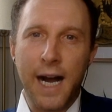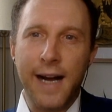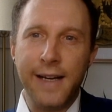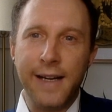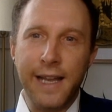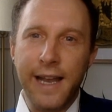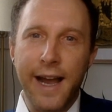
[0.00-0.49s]

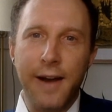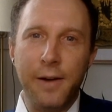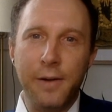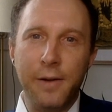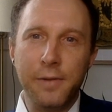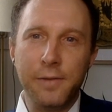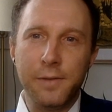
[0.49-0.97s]
Potted
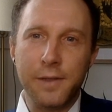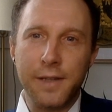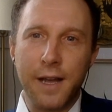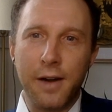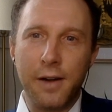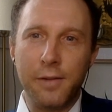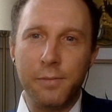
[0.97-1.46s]
Out
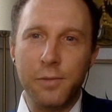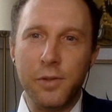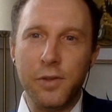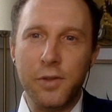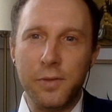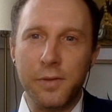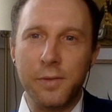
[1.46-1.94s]
with our
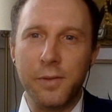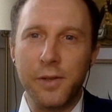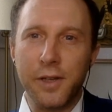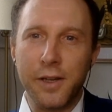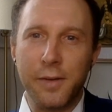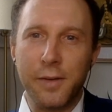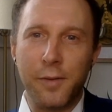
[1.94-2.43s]
mutual
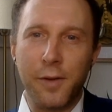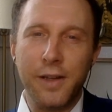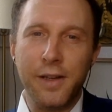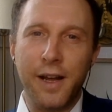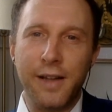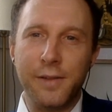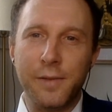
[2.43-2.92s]
really good
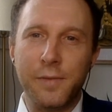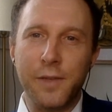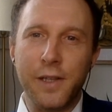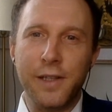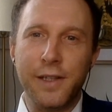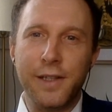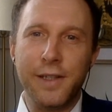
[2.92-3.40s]
friend Nando
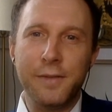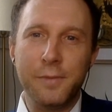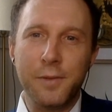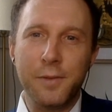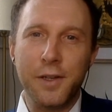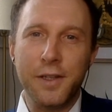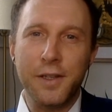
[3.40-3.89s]
Vila,
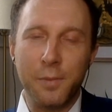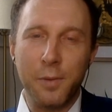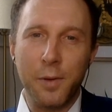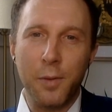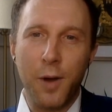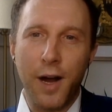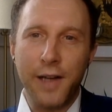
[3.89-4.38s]
where he's
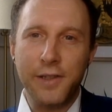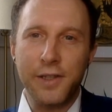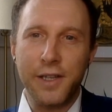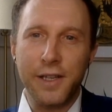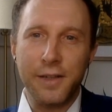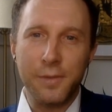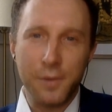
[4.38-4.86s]

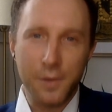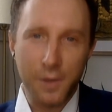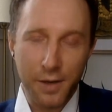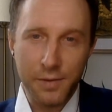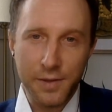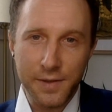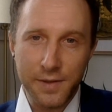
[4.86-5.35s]
rewatching
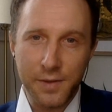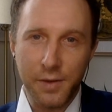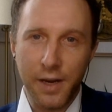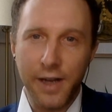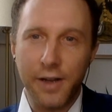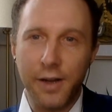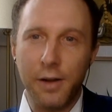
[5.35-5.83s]
along with his
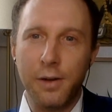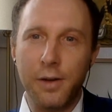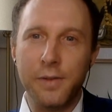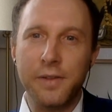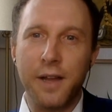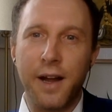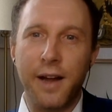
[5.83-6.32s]
great
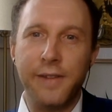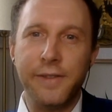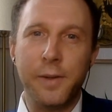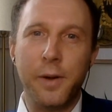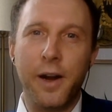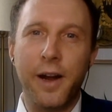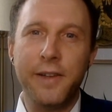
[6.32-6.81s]
co-host
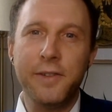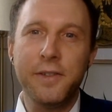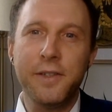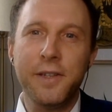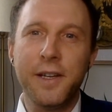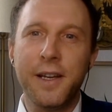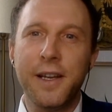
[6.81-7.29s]

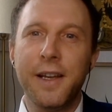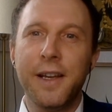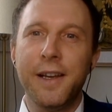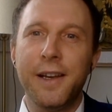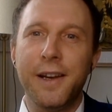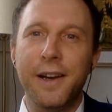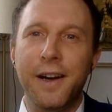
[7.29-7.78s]
Entourage,
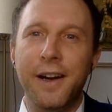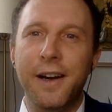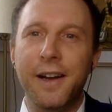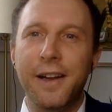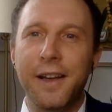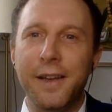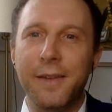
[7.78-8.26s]

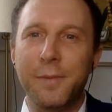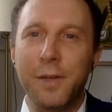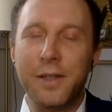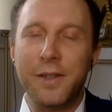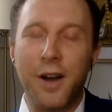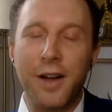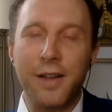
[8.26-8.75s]
uh, and
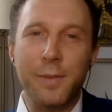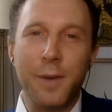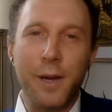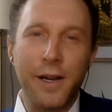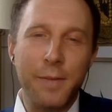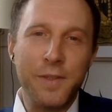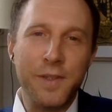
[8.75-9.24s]
we talked
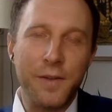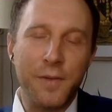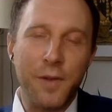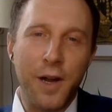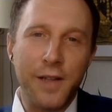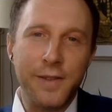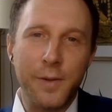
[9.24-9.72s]
about an
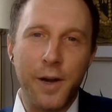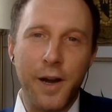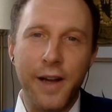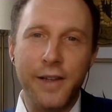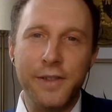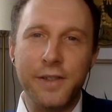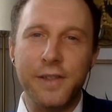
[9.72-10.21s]
episode of
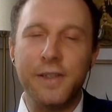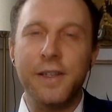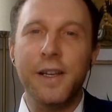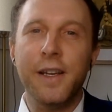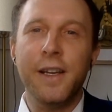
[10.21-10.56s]
Entourage, and